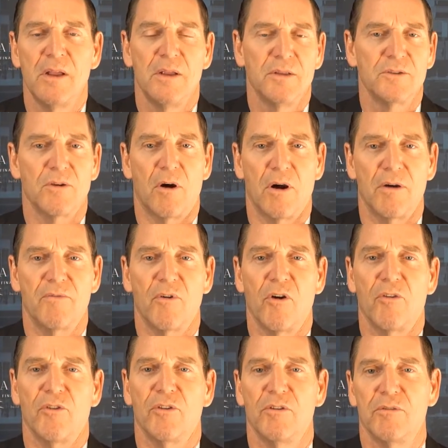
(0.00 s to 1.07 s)
Sorry for
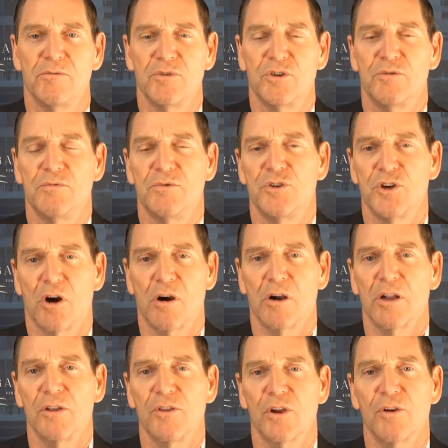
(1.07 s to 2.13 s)
all the
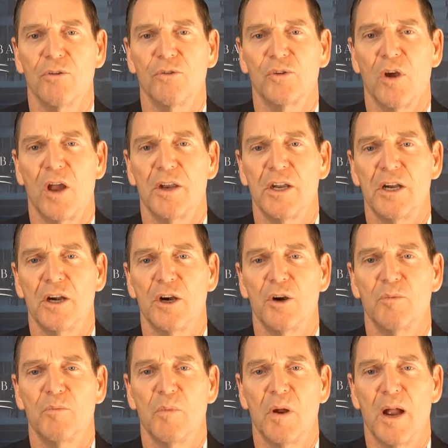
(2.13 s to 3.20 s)
jargon that goes on here.
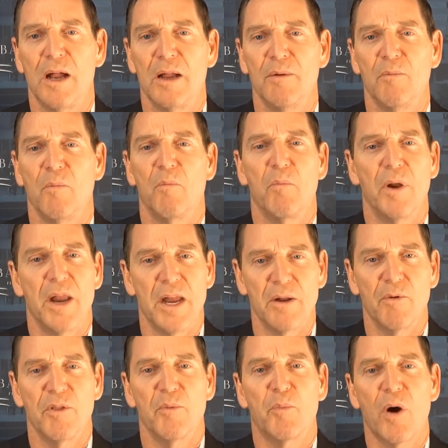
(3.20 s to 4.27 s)
But
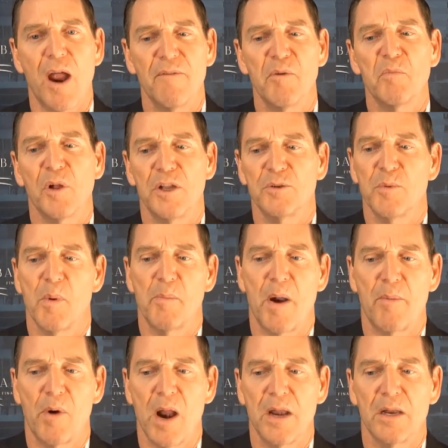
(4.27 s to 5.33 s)
anyway, the private placement
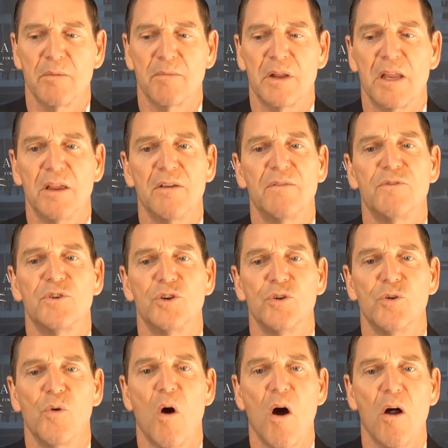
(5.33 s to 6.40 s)
memorandum gives
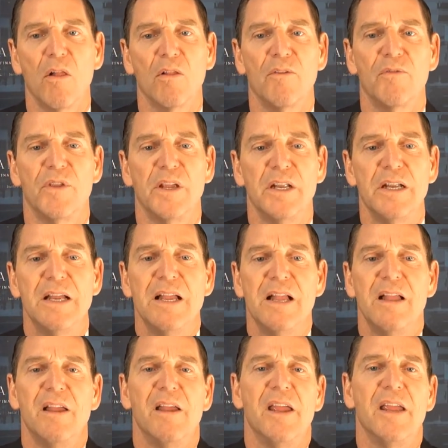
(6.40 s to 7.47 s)
you all of the
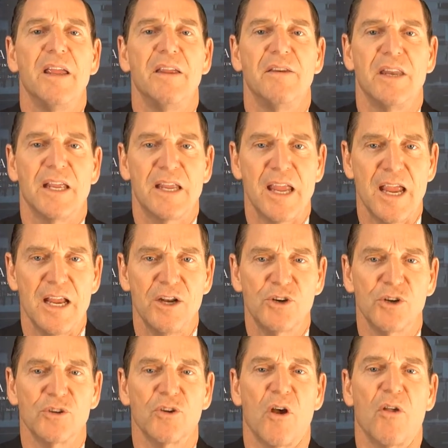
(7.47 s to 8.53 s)

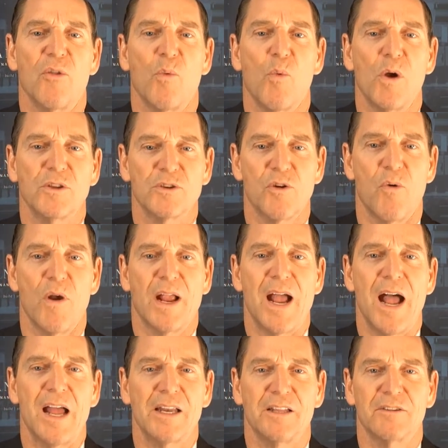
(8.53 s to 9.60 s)
indications, all the what's going
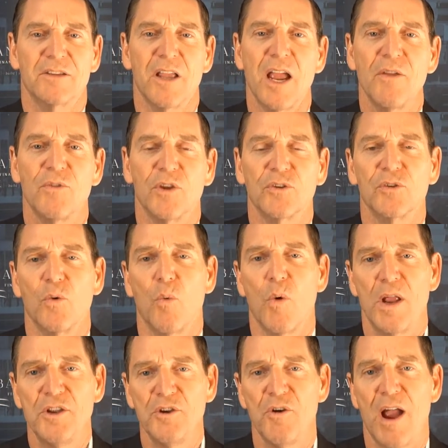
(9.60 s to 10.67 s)
on inside this. So
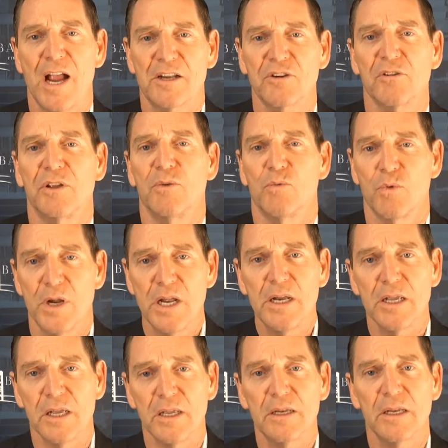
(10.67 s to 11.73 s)
when you actually read
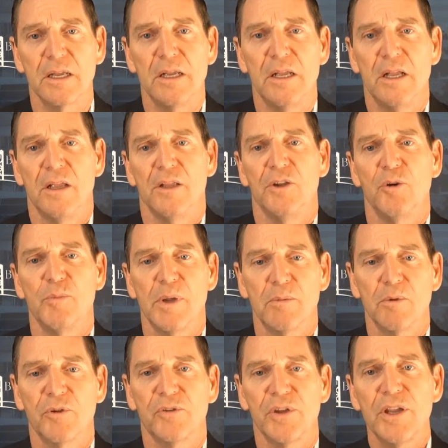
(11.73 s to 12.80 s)
it, you'll be
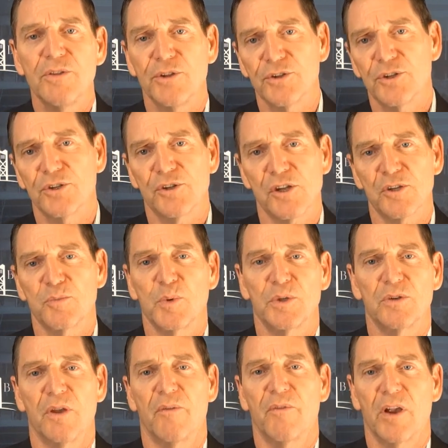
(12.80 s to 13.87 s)
able to see this is a
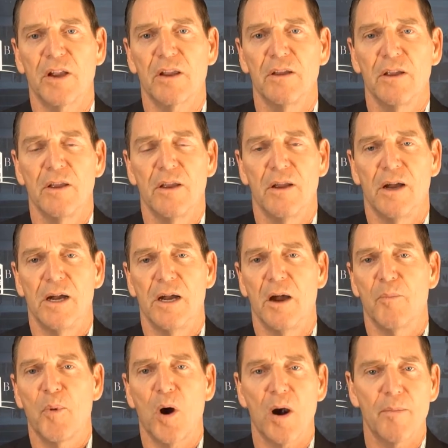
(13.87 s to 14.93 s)
specific
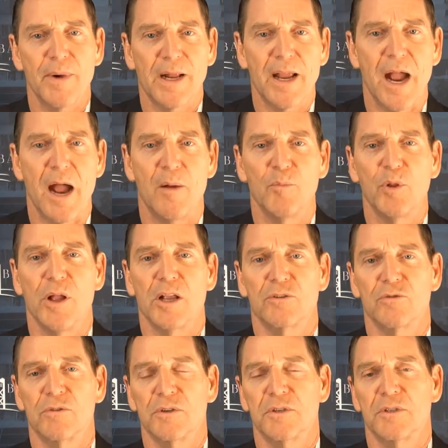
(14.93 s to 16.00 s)
apartment complex
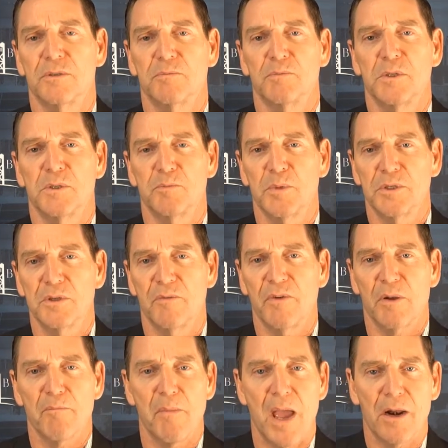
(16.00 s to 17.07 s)
or a
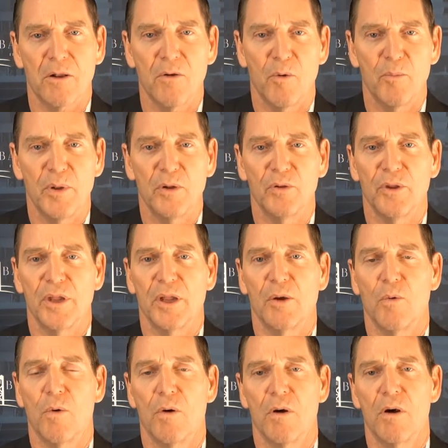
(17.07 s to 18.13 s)
specific medical building
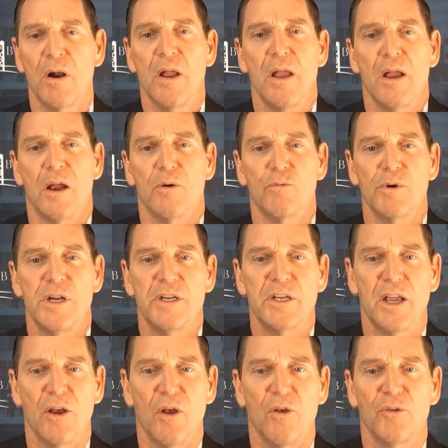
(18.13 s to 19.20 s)
or a
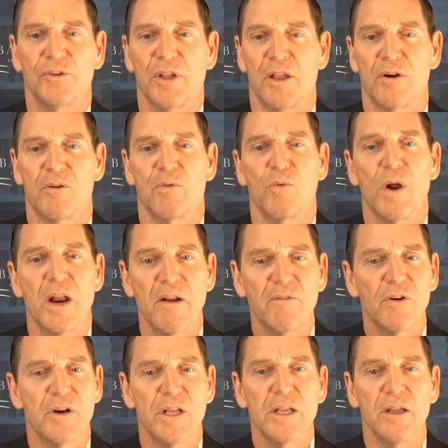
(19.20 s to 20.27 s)
retail center or
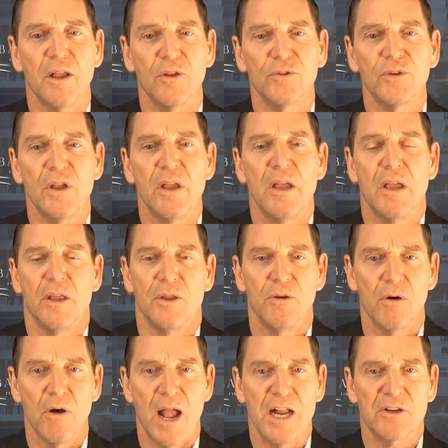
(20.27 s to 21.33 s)
whatever it is.
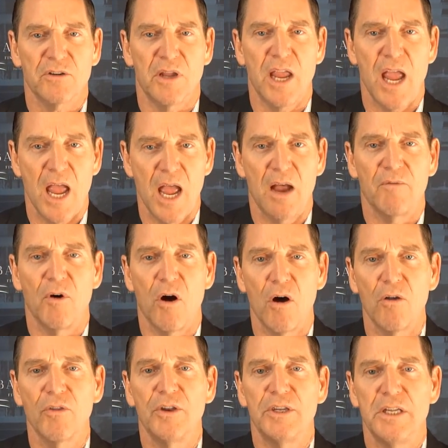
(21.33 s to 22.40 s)
You'll actually have
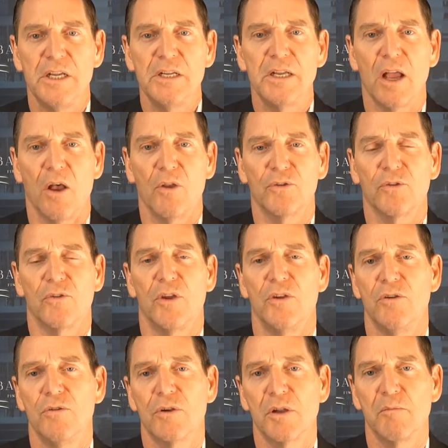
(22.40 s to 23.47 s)
all the details so that
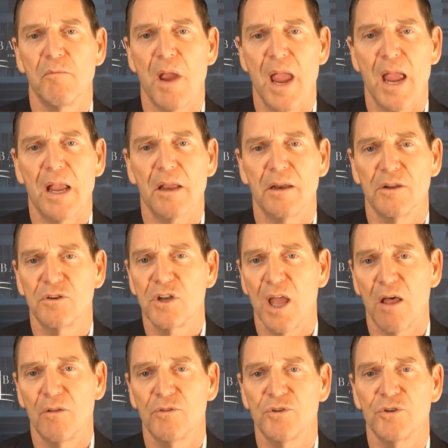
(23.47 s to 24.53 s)
you can make an
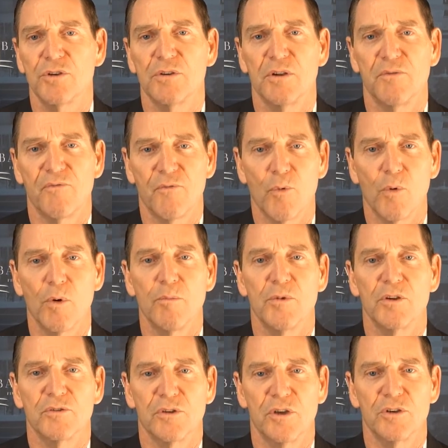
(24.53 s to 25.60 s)
intelligent, informed
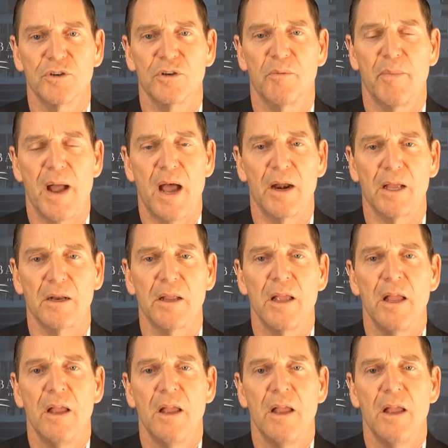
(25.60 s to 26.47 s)
decision about it.